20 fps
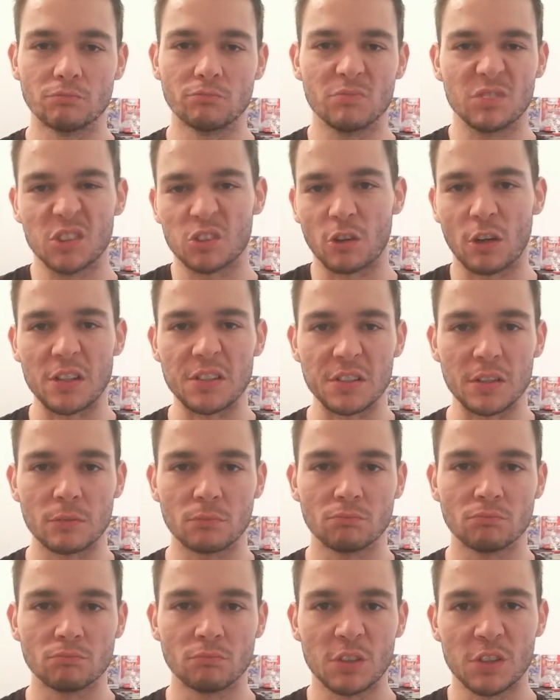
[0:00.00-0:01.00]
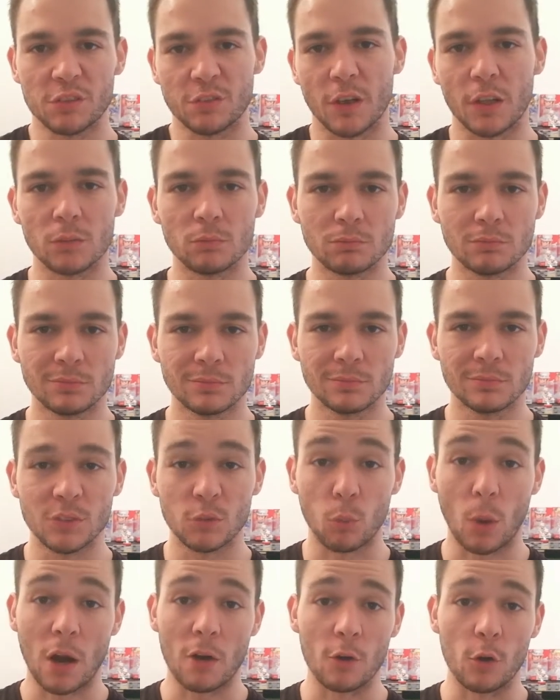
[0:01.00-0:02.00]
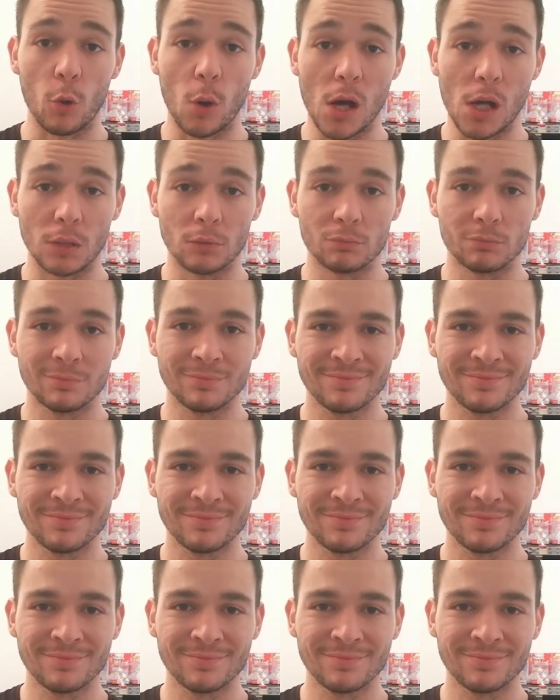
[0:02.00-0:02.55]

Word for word: It's crazy. It's fun. It's WarioWare.